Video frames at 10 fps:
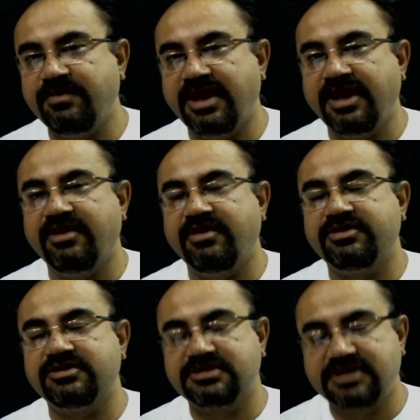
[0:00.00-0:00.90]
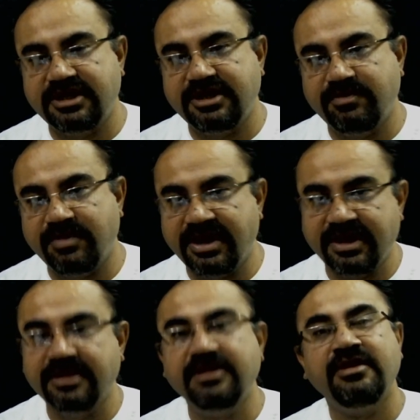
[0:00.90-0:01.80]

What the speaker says: by or studied by